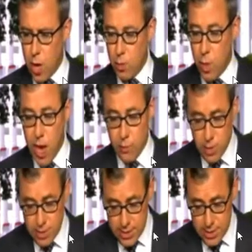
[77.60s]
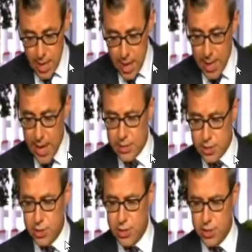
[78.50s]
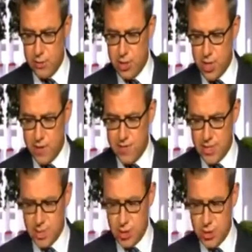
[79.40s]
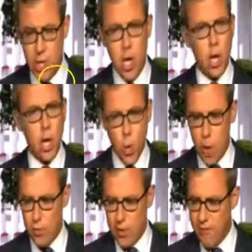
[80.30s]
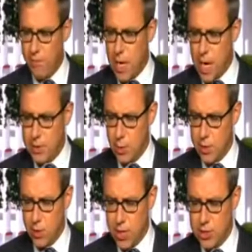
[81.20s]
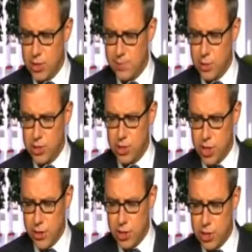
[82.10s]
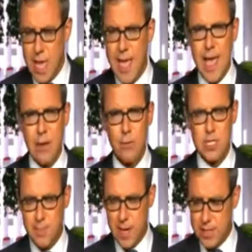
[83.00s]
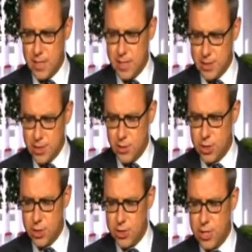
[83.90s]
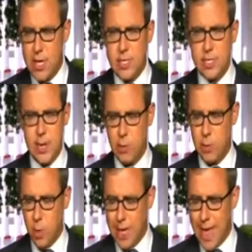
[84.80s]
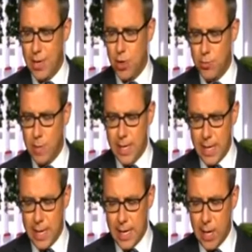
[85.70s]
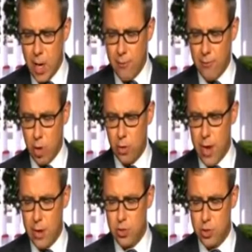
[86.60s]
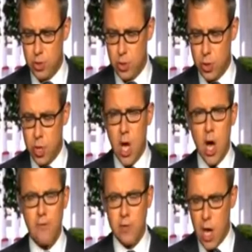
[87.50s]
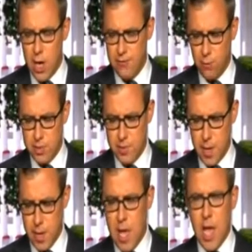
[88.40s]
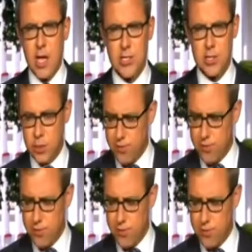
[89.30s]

uh, Rod Rosenstein and Attorney General Jeff Sessions. Quote, the FBI is one of our nation's most cherished and respected institutions. Today will mark a new beginning for a crown jewel of law enforcement. A search.